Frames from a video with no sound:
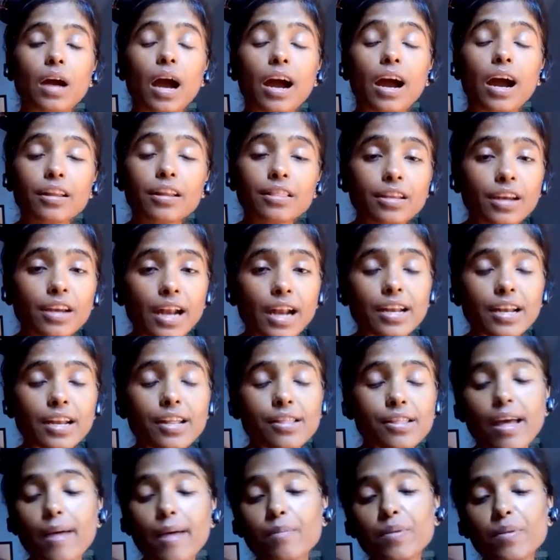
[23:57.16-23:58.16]
Arthritis
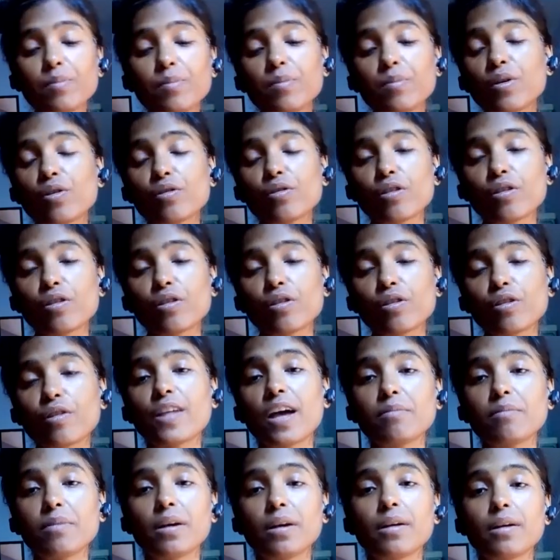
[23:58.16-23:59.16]
happen because of
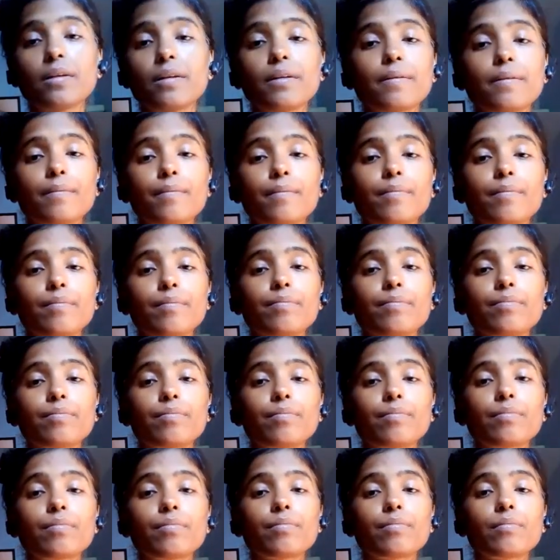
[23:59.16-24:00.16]
the ama.
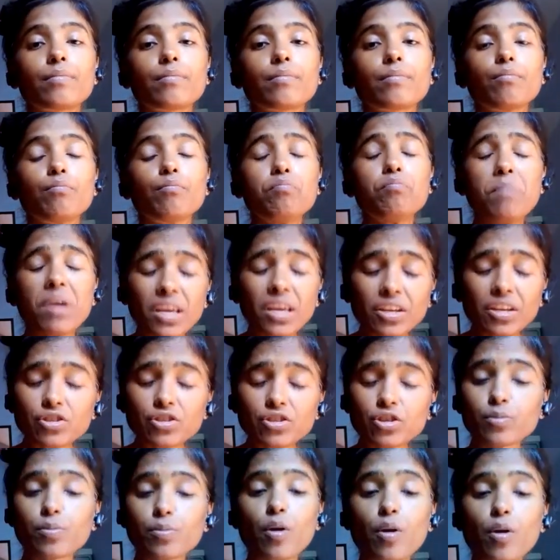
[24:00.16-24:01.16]

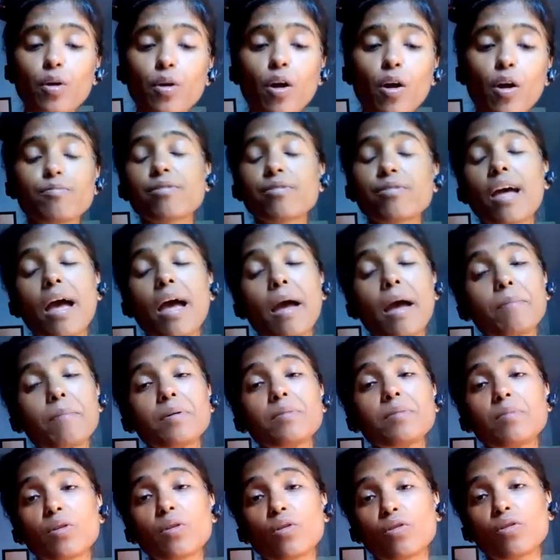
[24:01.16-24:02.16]
Major problems
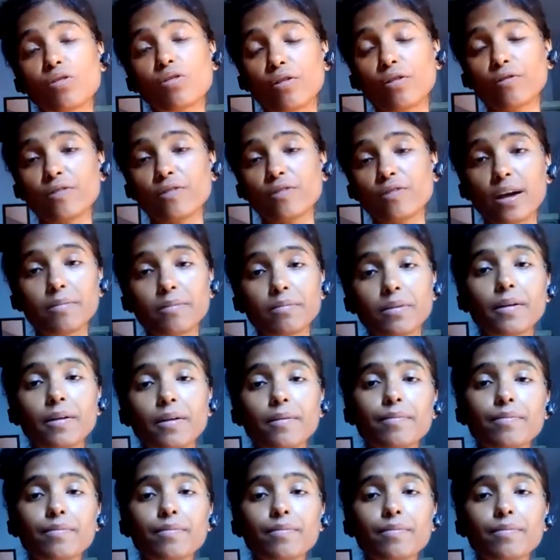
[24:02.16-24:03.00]
happen because of the ama.